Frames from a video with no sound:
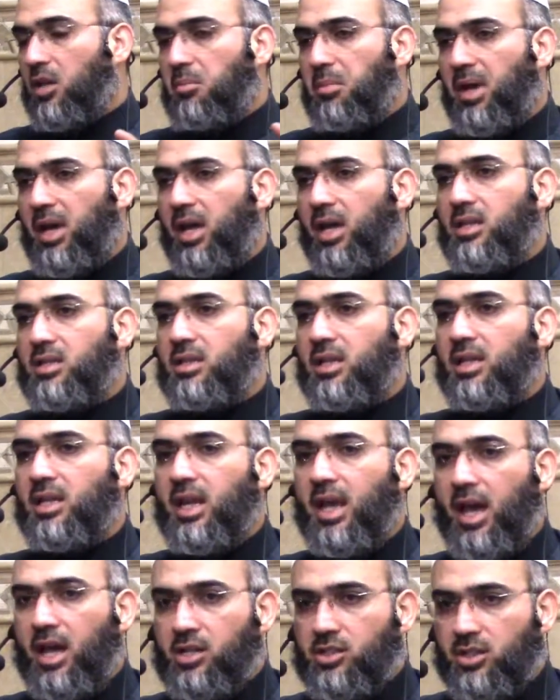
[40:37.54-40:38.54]
pay it in
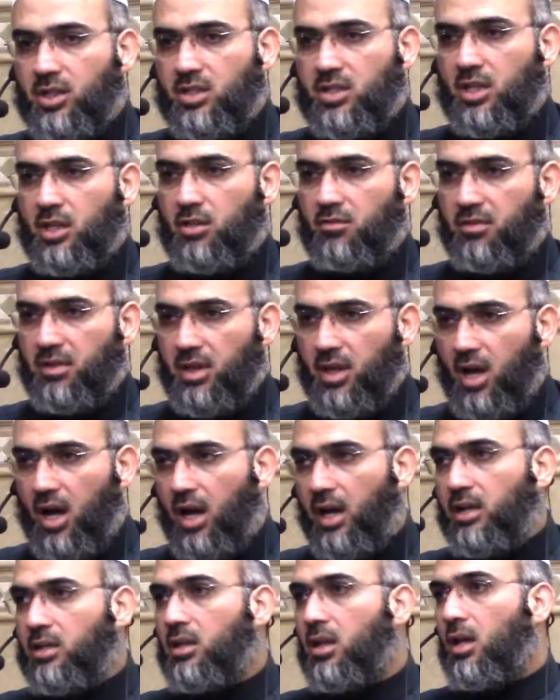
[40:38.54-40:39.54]
cash instead of in
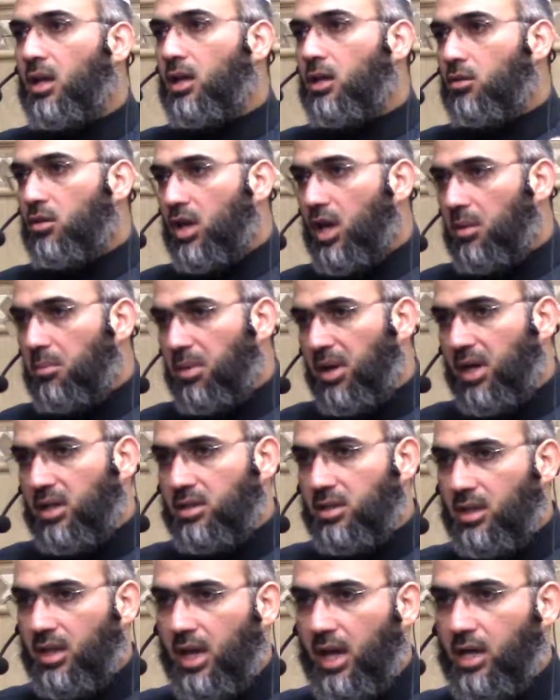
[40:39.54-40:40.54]
kind. You can pay it
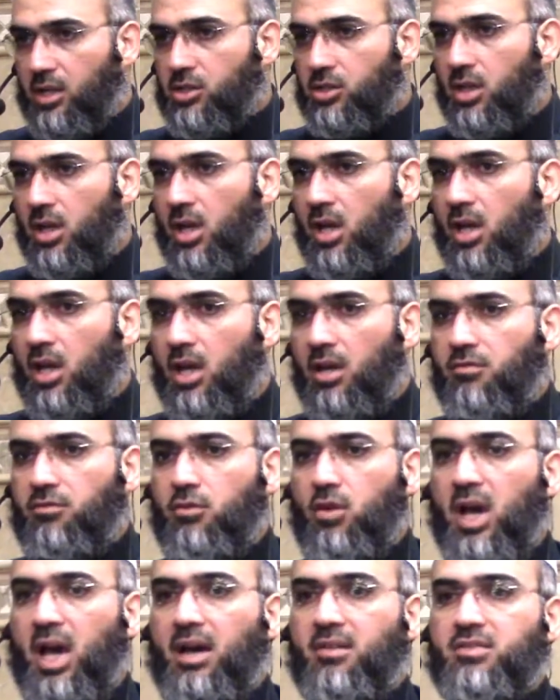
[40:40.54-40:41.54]
in cash. If
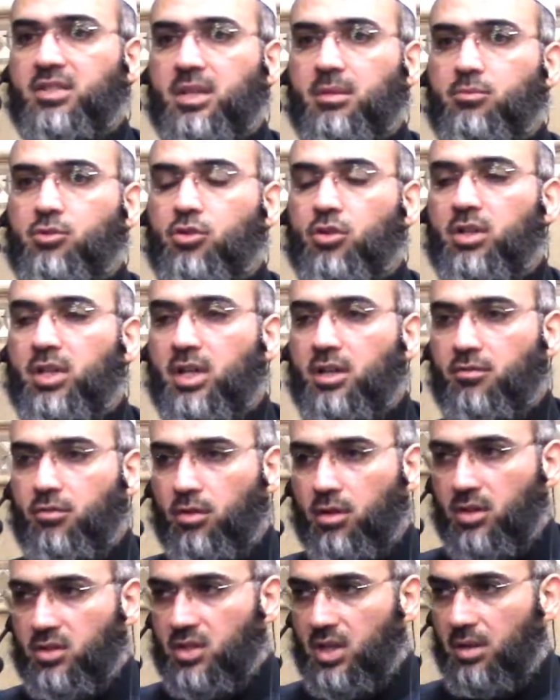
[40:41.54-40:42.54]
you have some jewelry,
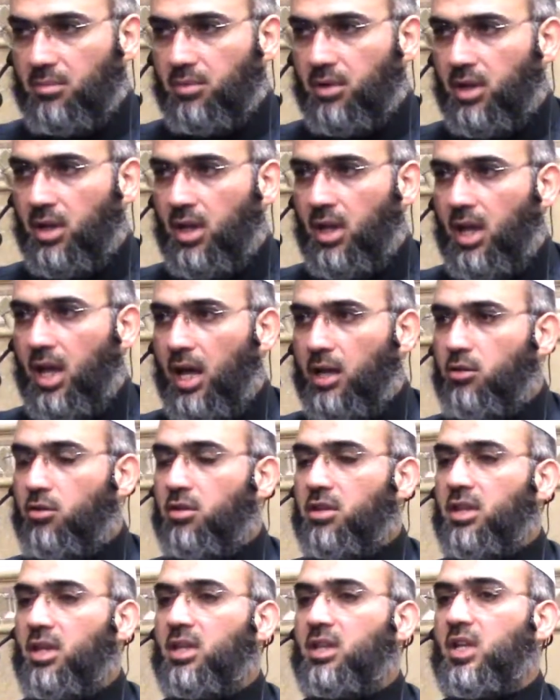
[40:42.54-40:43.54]
for example, and you
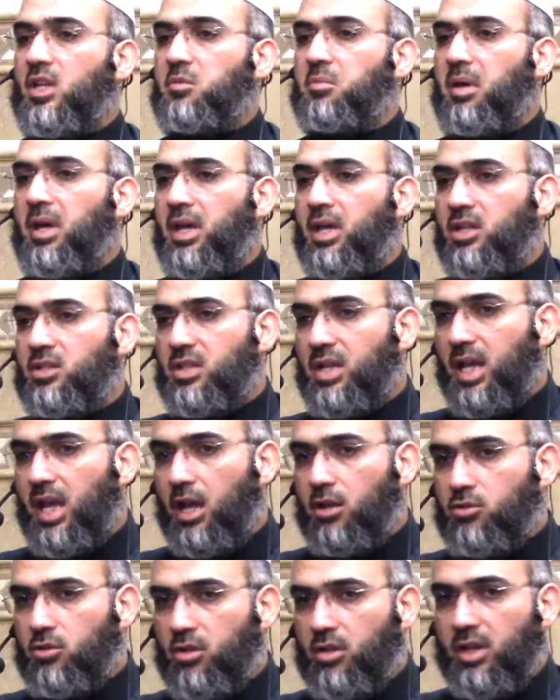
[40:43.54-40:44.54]
think that paying zakah
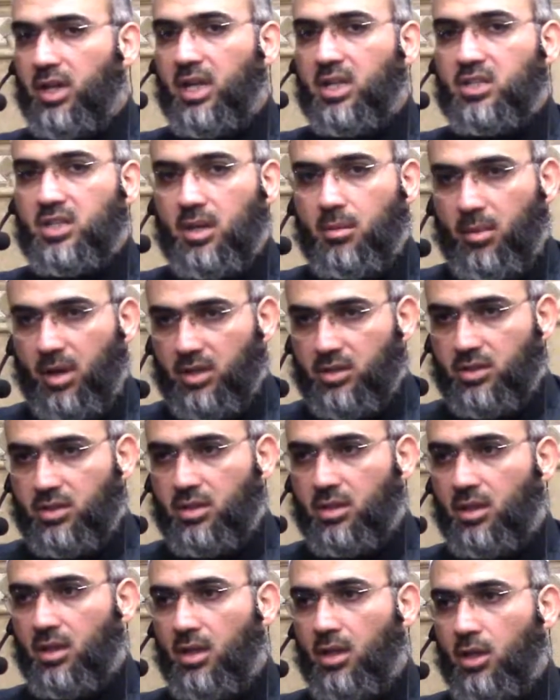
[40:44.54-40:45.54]
on jewelry is a must,
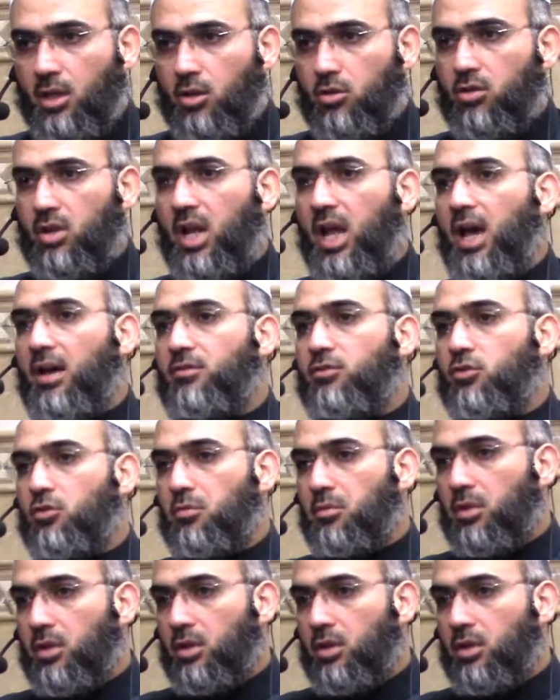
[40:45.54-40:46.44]
you don't have to